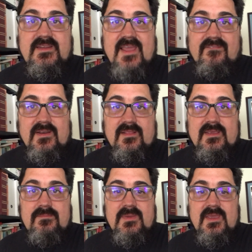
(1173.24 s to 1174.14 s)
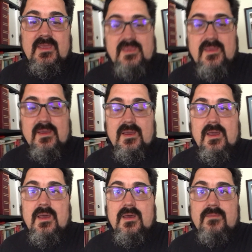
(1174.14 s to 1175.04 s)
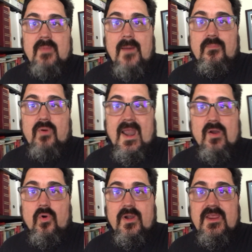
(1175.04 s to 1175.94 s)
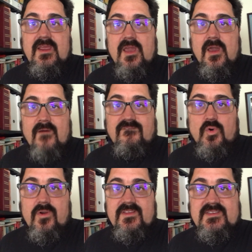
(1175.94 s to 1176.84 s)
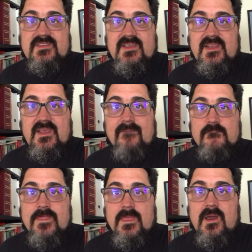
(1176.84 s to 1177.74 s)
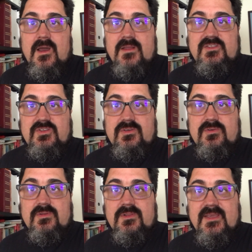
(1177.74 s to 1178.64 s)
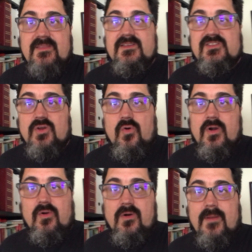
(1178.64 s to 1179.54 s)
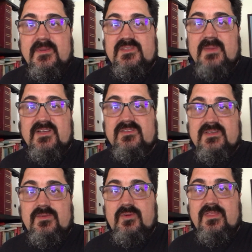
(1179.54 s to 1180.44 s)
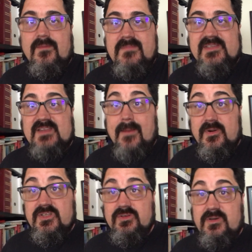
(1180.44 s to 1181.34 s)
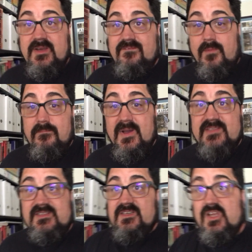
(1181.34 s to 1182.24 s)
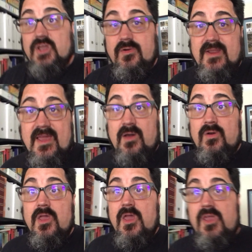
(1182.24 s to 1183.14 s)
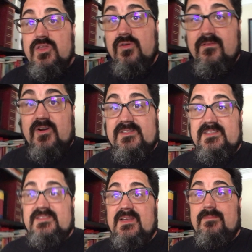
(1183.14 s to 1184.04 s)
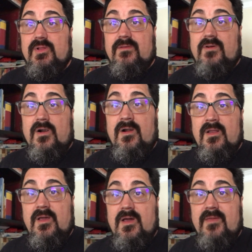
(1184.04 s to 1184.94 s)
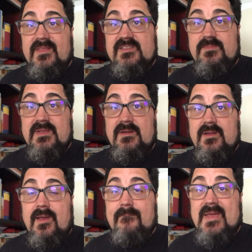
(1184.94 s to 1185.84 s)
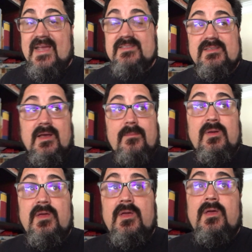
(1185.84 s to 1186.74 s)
definitely be a priority for the city. to link this corridor up, especially with the missed opportunity for busing to go down University City Boulevard that's been passed up.